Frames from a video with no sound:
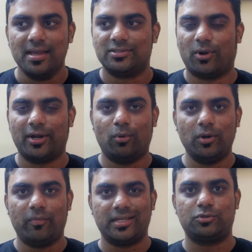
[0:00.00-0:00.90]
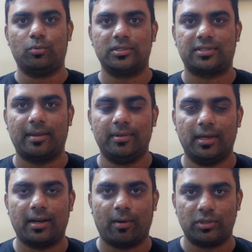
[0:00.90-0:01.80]
So I don't want to waste too much time
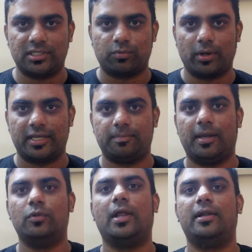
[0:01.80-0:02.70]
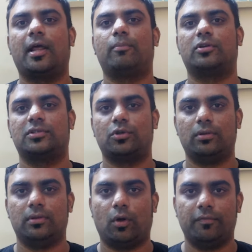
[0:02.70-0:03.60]
here. I just want to explain you the entire process
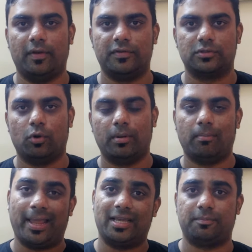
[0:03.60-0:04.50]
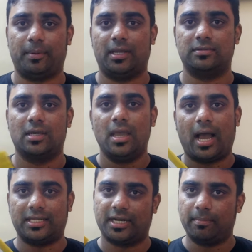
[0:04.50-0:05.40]
on VFS Global, my experience.
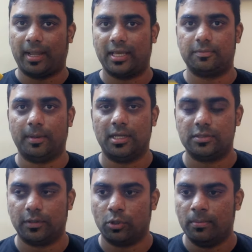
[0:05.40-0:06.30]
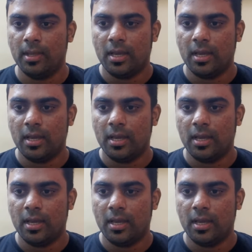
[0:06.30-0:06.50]
I shared my experience with you.